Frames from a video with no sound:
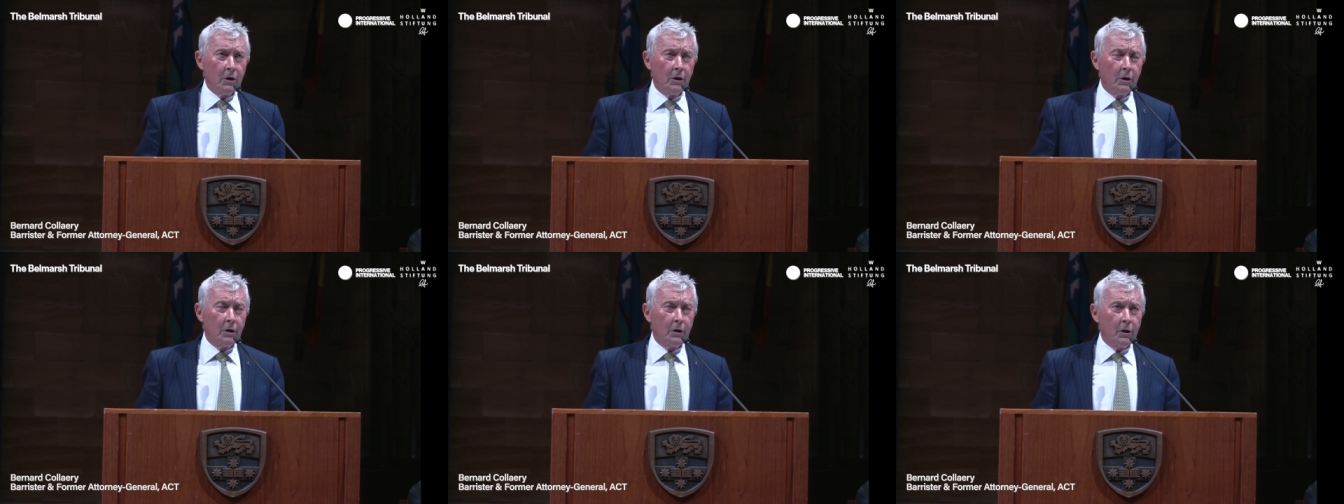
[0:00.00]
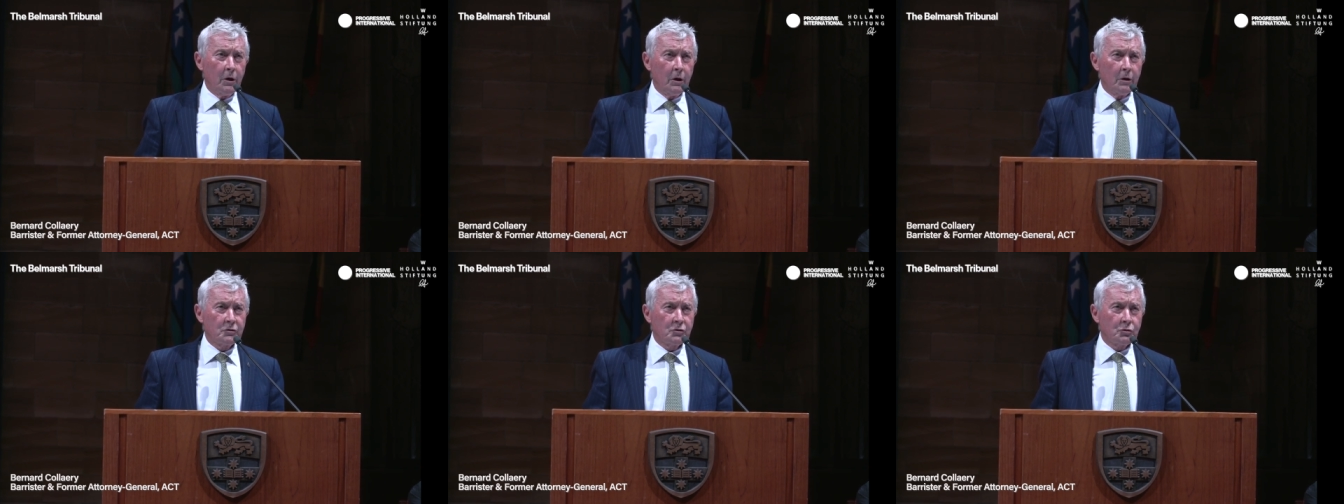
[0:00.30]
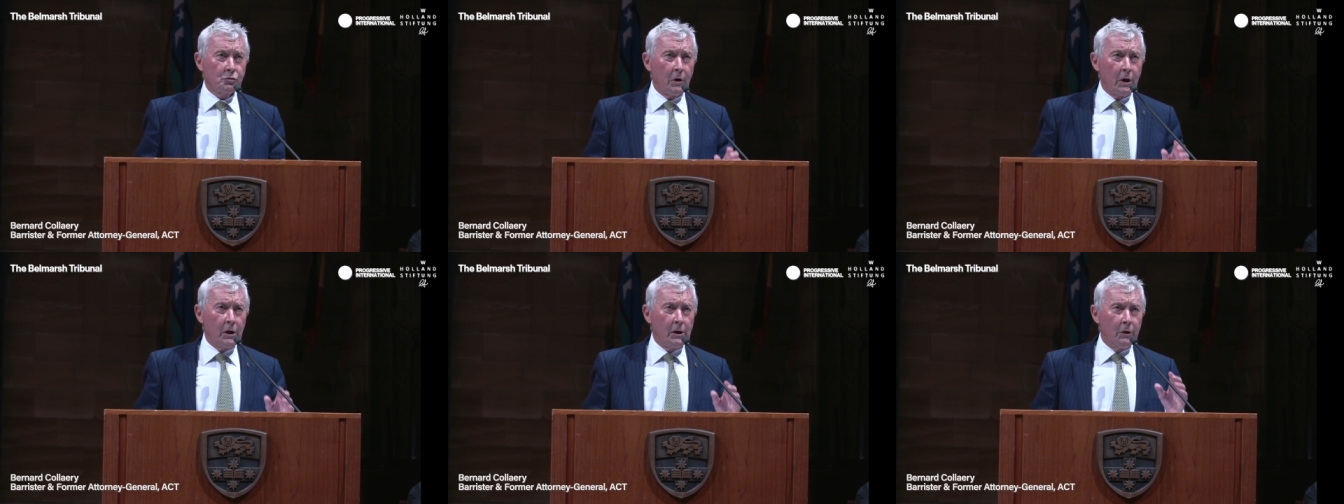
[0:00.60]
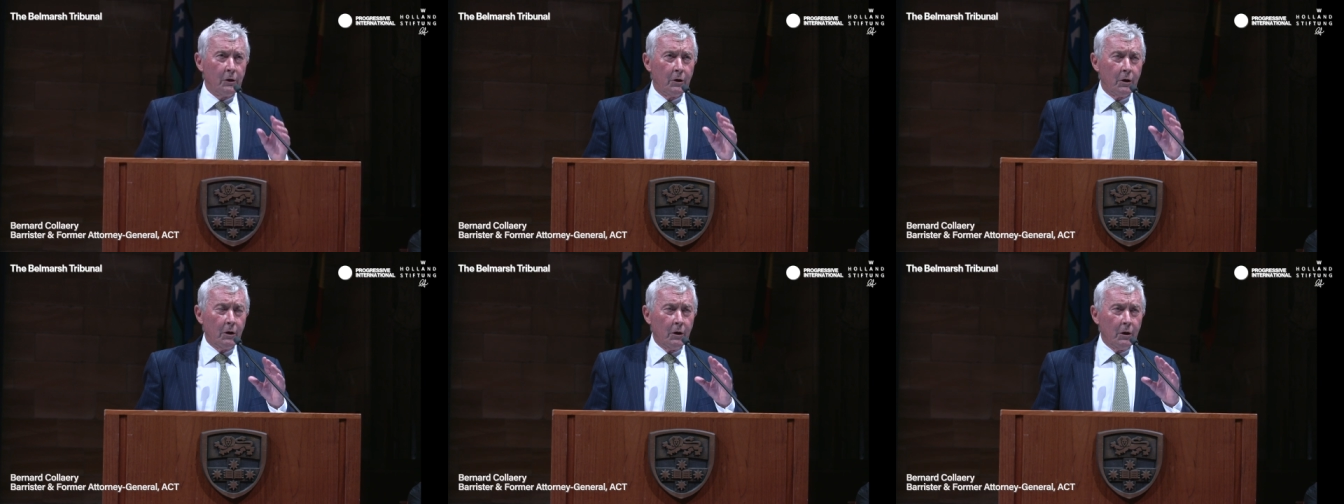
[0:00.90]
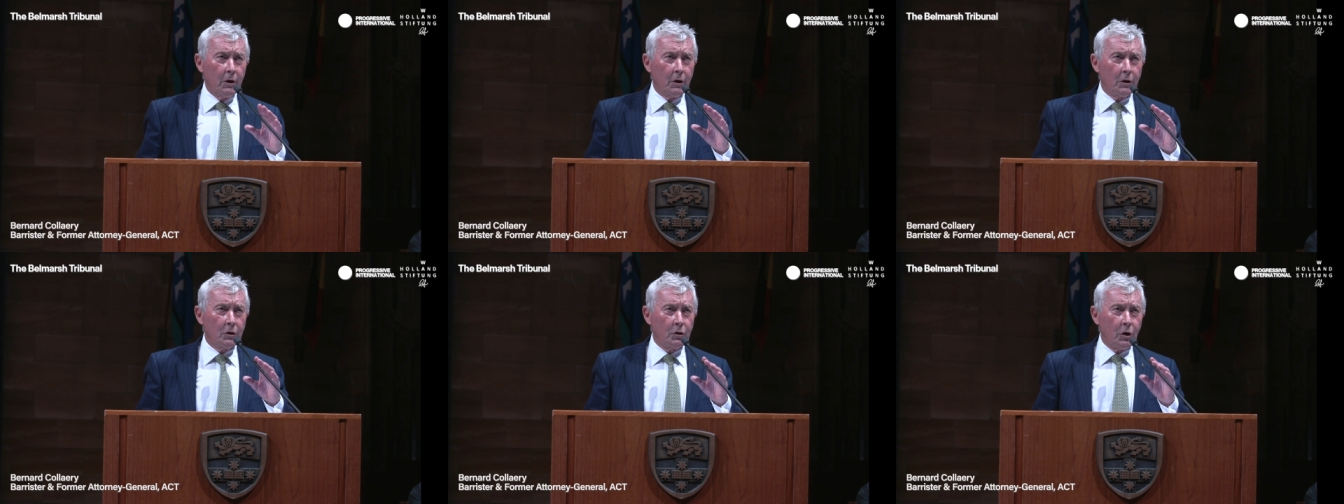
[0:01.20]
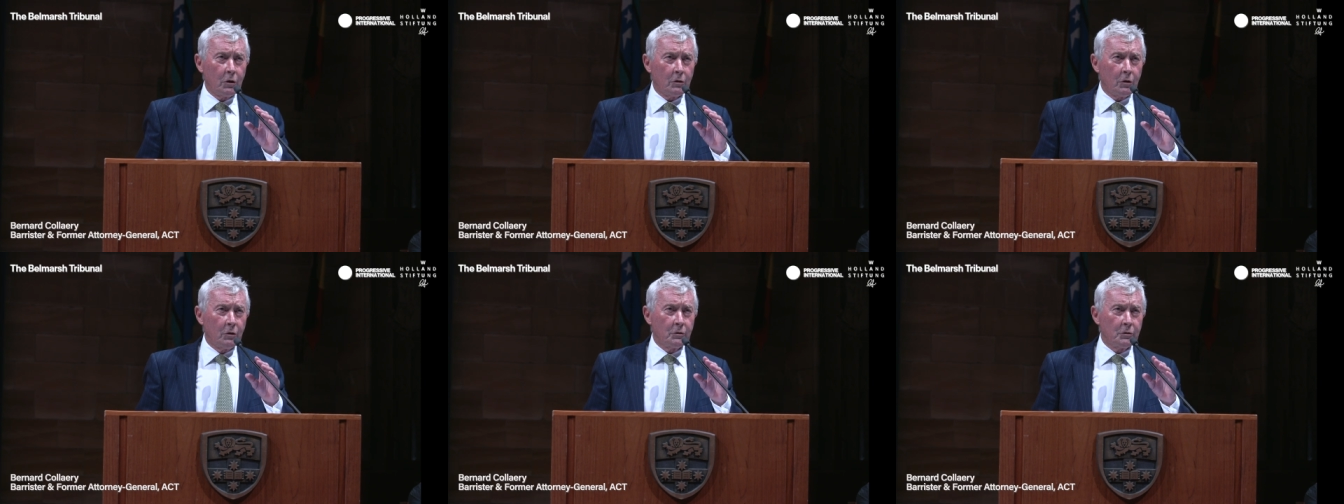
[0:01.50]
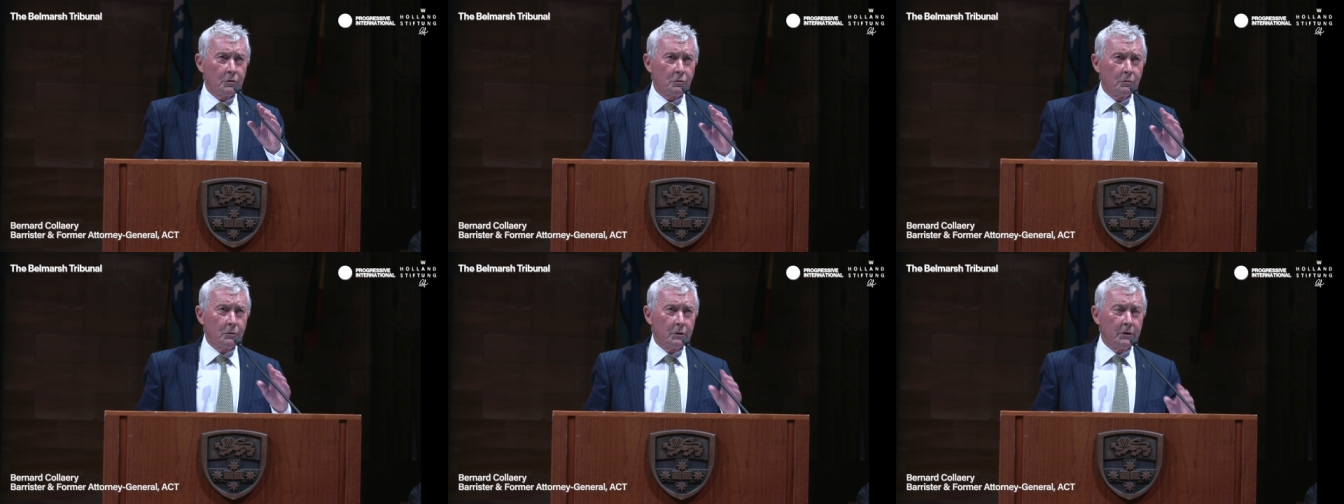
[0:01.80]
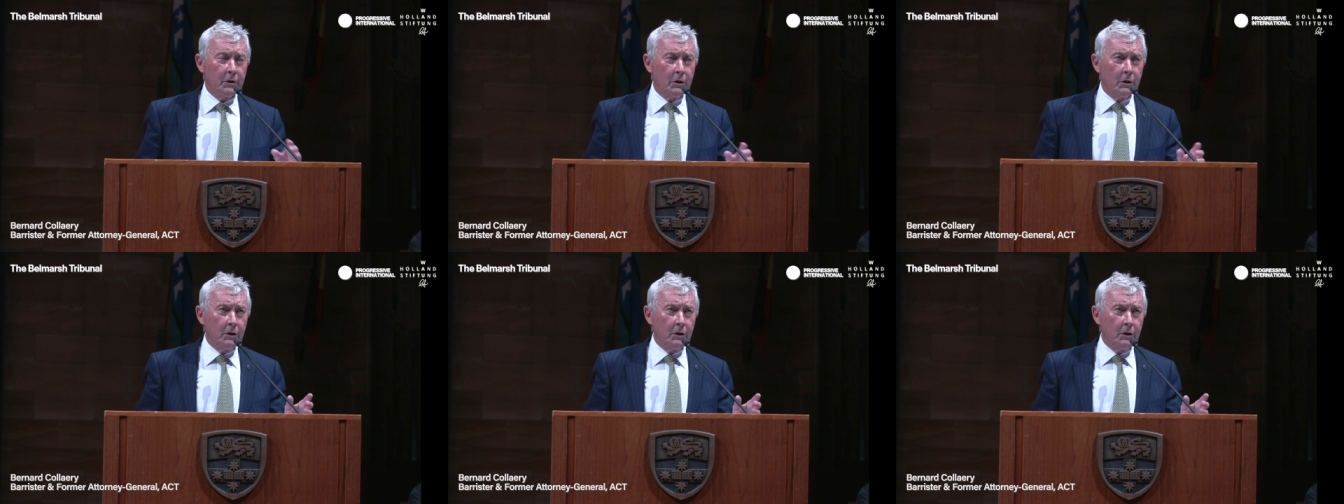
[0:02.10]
Uh, Australia got onto it